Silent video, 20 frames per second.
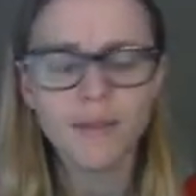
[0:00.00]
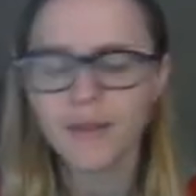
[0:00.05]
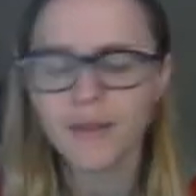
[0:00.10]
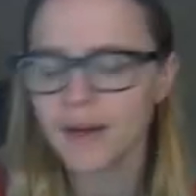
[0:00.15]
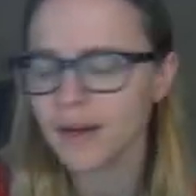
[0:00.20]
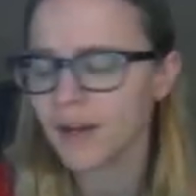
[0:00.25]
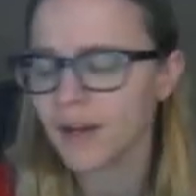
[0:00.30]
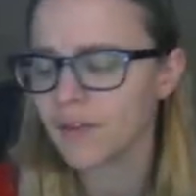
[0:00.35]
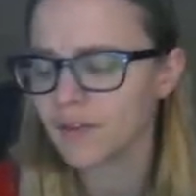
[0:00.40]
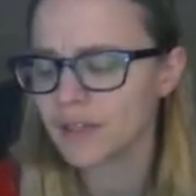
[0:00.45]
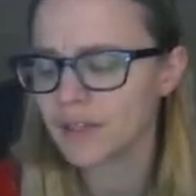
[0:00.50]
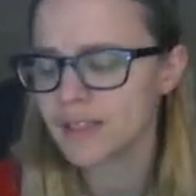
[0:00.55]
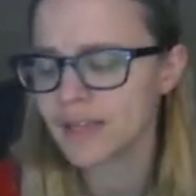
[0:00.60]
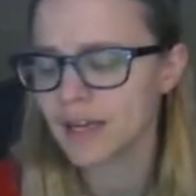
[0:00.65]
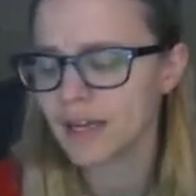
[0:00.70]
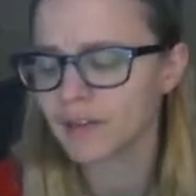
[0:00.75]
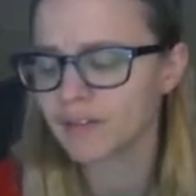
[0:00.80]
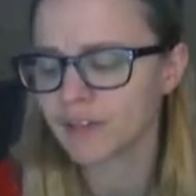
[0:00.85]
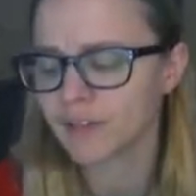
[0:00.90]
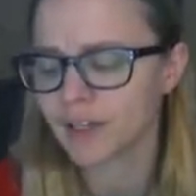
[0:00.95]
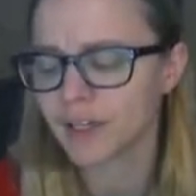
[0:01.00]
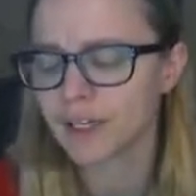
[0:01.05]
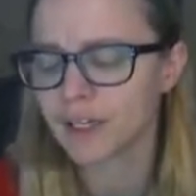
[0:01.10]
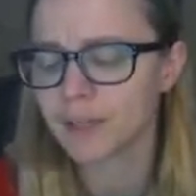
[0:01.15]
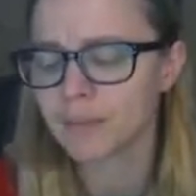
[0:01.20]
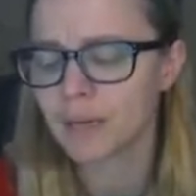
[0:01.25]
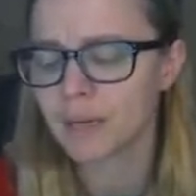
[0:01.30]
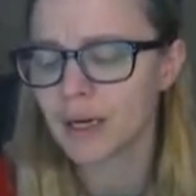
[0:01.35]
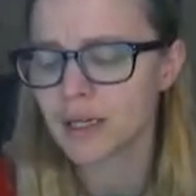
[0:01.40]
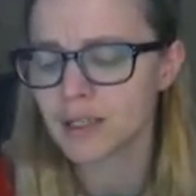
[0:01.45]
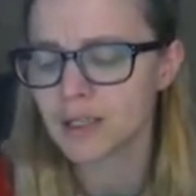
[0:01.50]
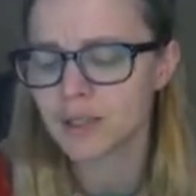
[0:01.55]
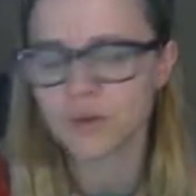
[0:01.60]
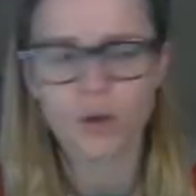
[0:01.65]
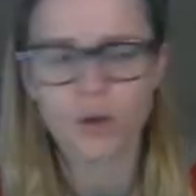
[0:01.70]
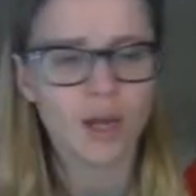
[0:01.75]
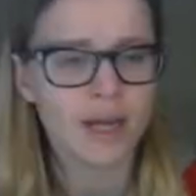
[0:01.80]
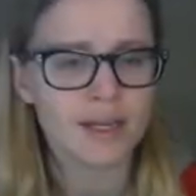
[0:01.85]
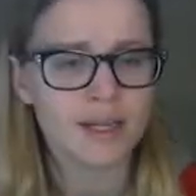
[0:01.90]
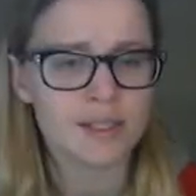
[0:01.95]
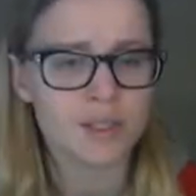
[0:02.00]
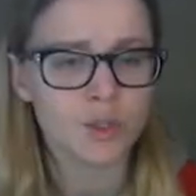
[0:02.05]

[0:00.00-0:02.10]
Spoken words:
then another design for him, Snorlax and